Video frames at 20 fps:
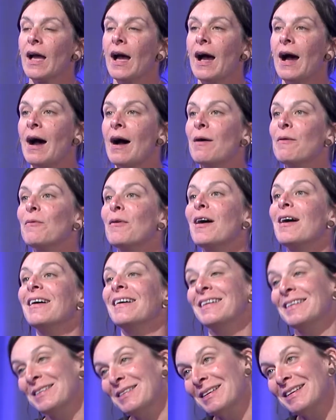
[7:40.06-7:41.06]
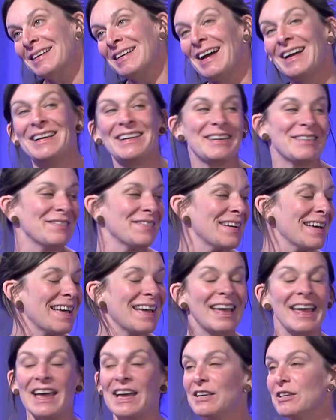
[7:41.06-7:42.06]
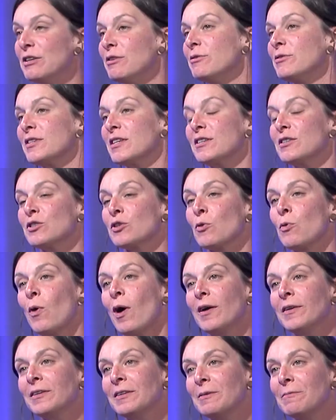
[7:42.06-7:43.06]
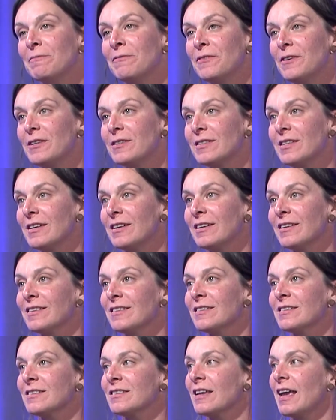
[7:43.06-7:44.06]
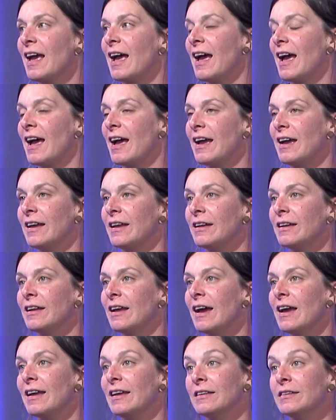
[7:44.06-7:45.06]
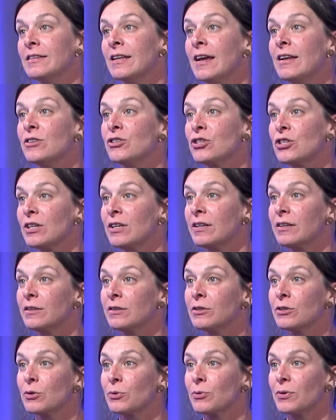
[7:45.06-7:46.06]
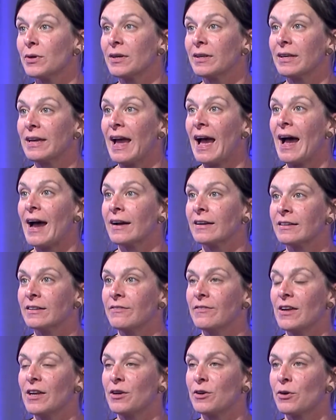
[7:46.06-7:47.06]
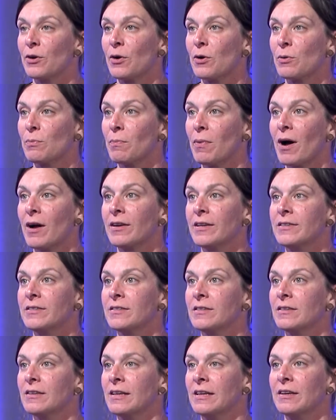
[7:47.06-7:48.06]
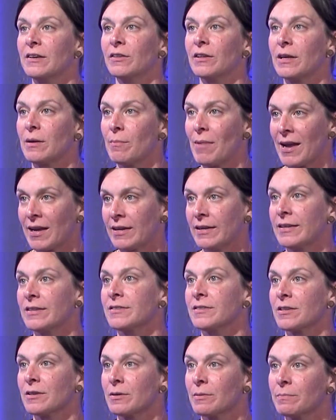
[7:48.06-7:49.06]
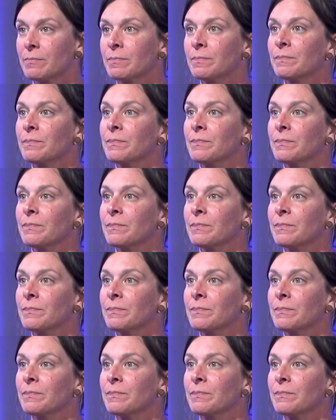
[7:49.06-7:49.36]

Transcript: Well, kind of. It uses quantum physics and intention to really activate your own body's healing mechanism.